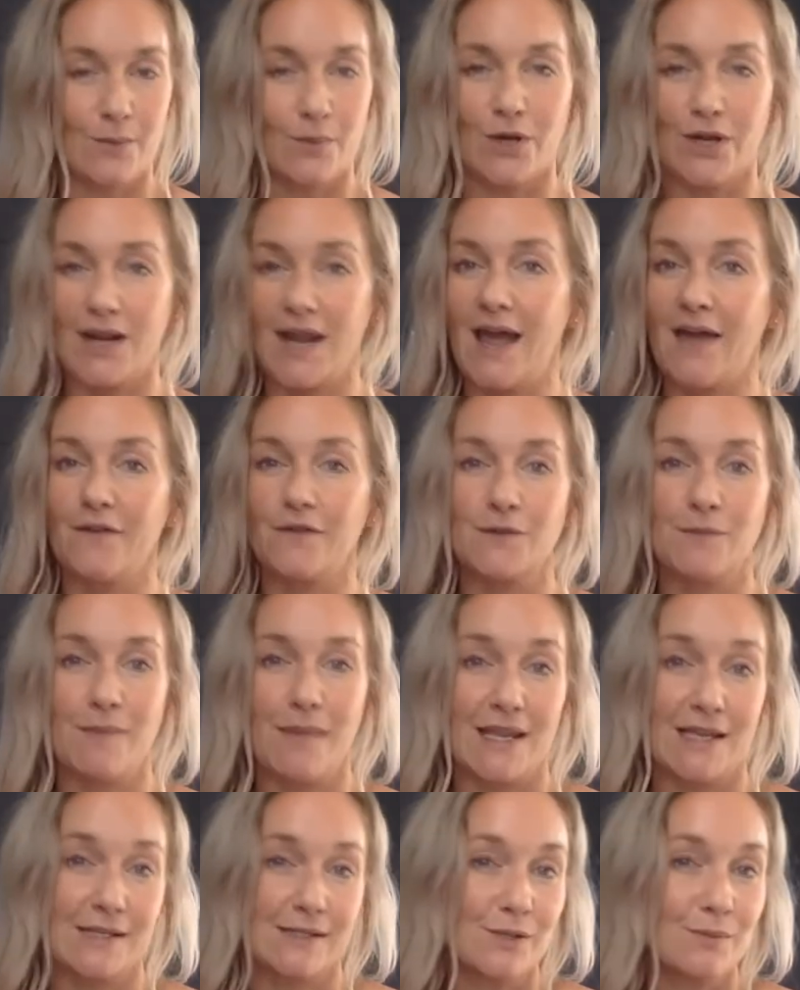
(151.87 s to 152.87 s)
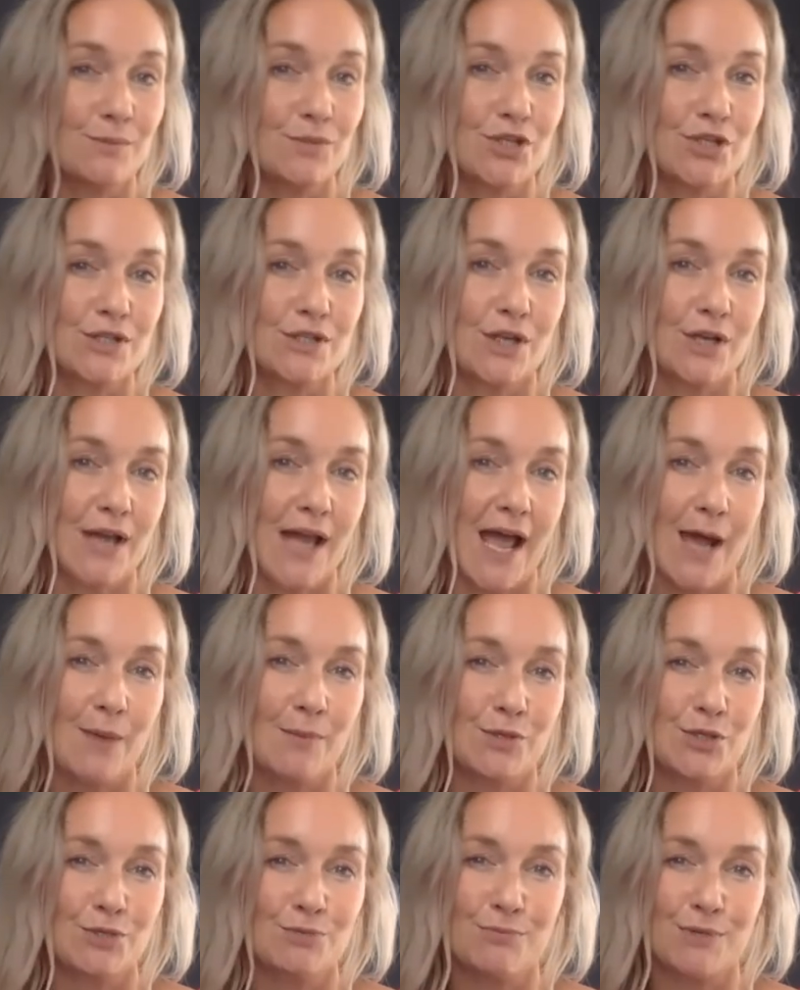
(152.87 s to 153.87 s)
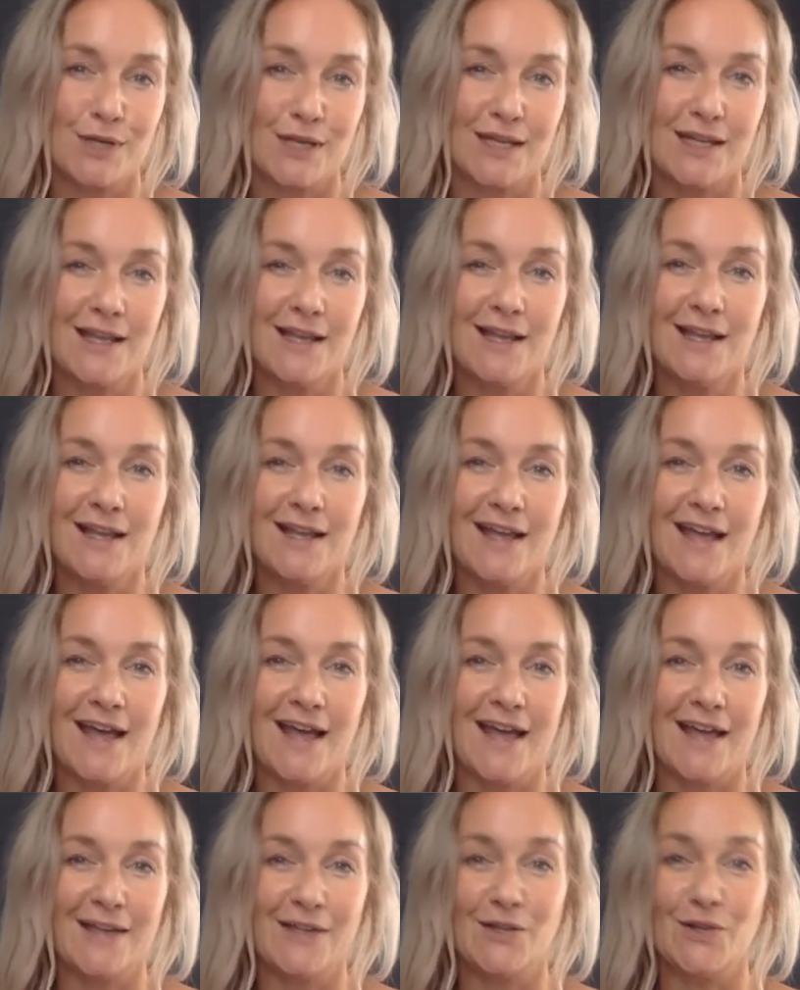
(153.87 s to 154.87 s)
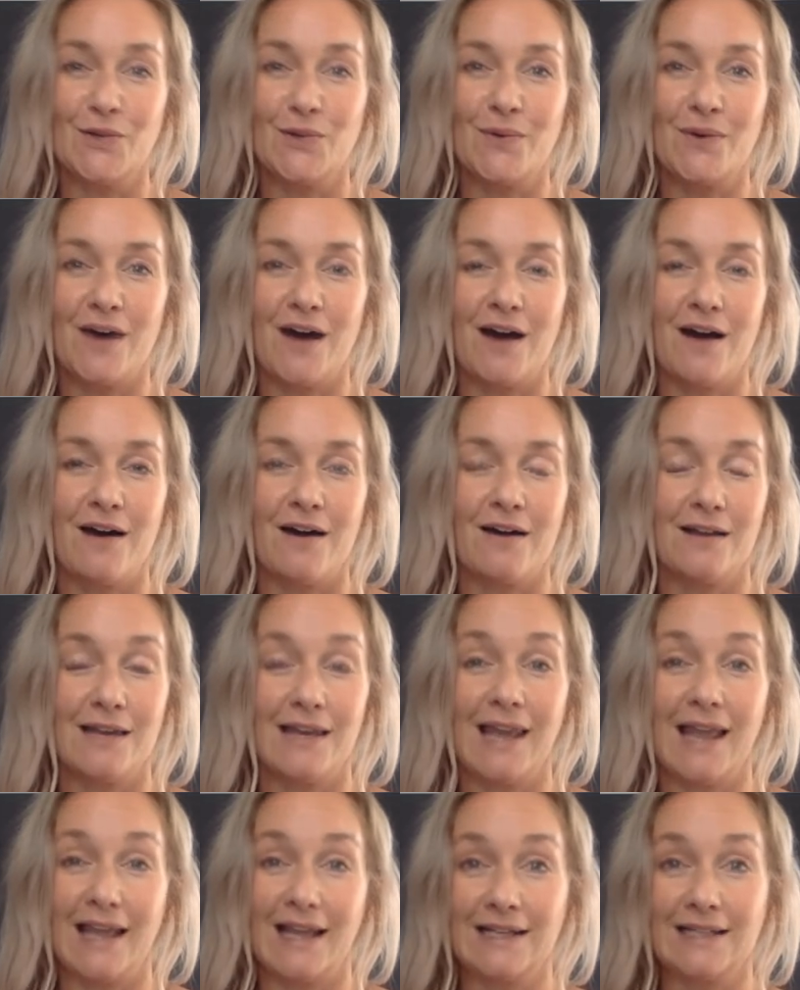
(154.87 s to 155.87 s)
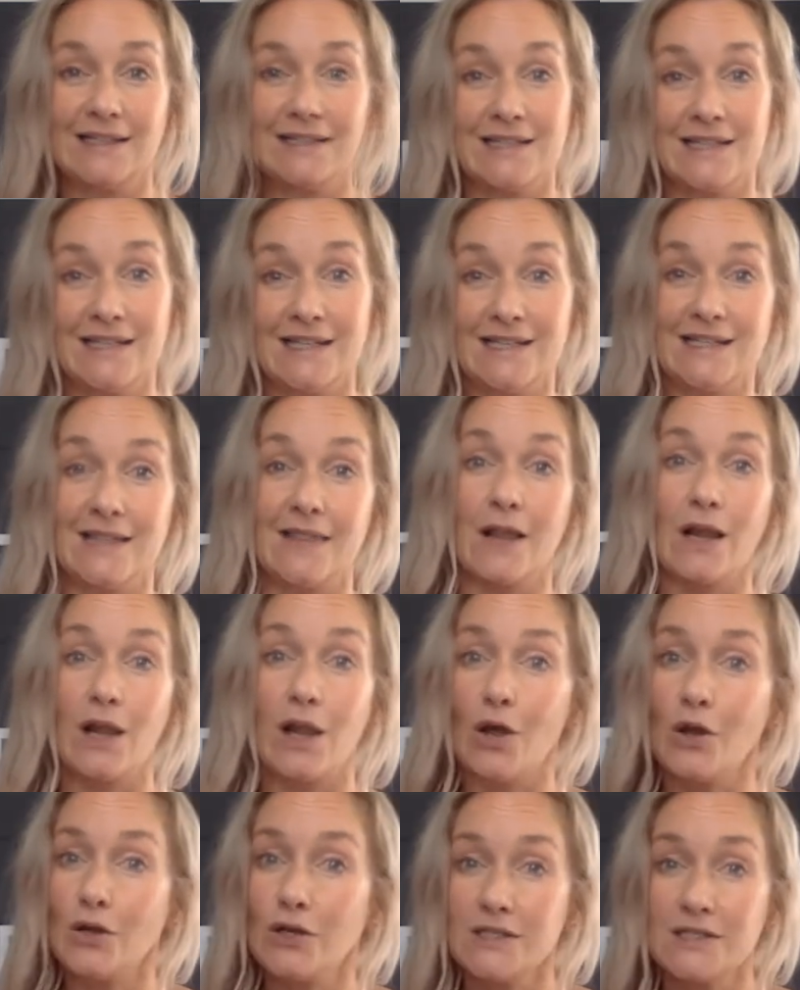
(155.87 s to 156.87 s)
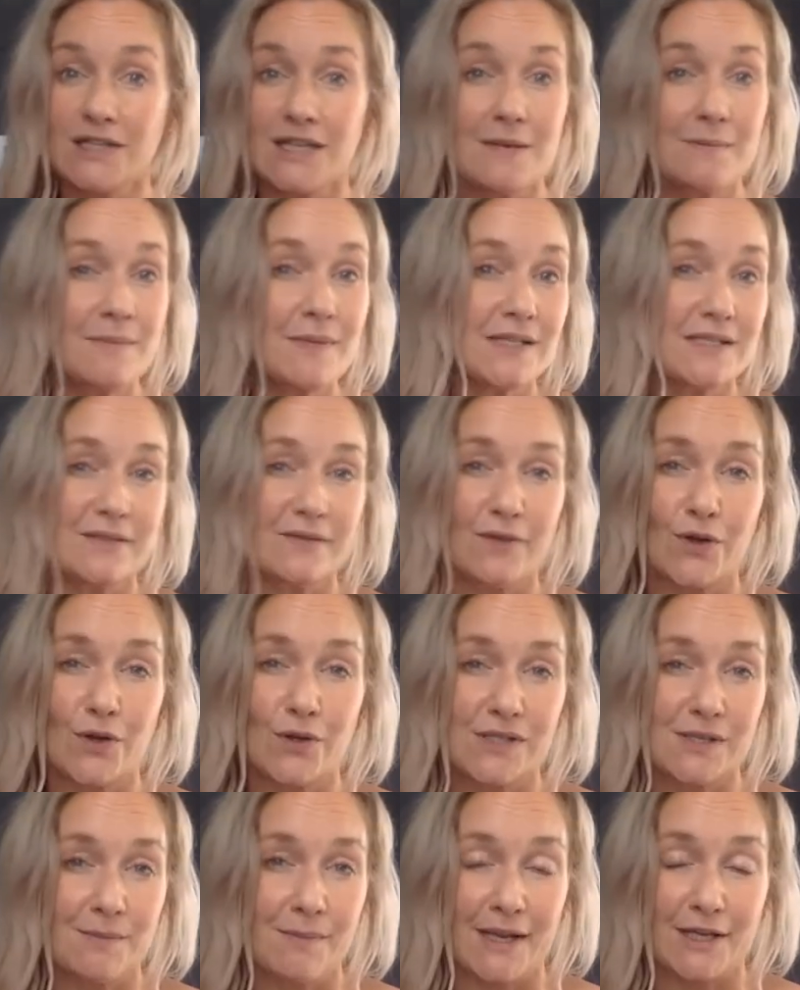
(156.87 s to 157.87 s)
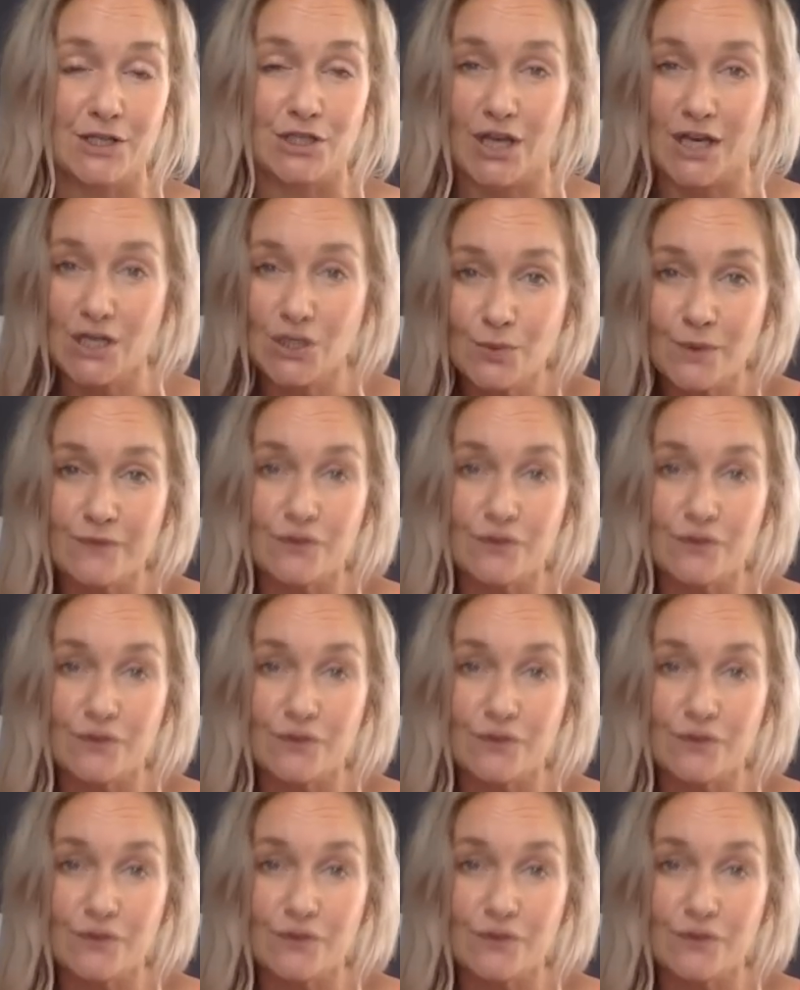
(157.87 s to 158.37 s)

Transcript: We're going to have to make assumptions on how much money you are likely to need in the longer term, because of course it might change.